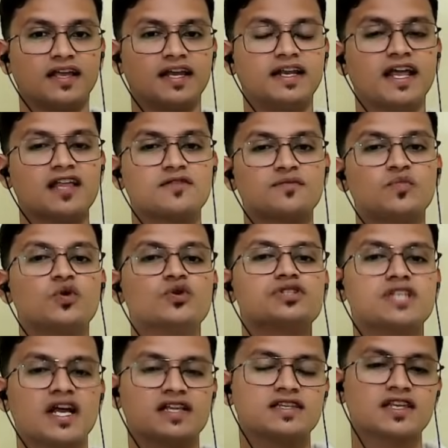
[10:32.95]
It has more
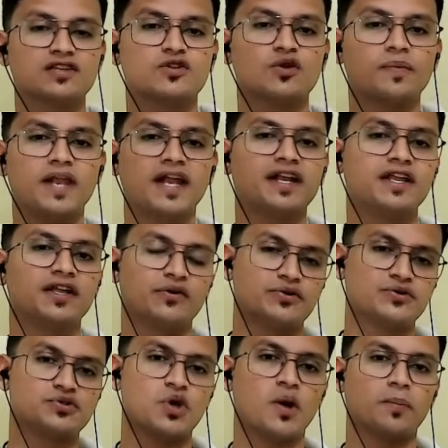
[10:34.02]
chances of landing
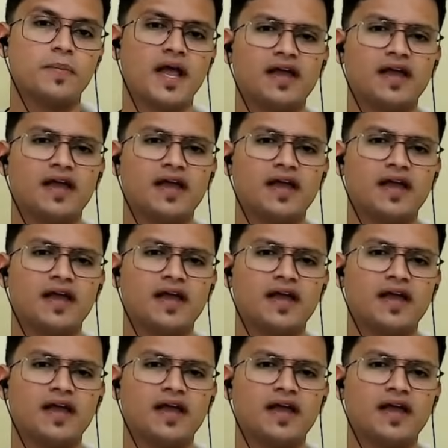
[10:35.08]
your job.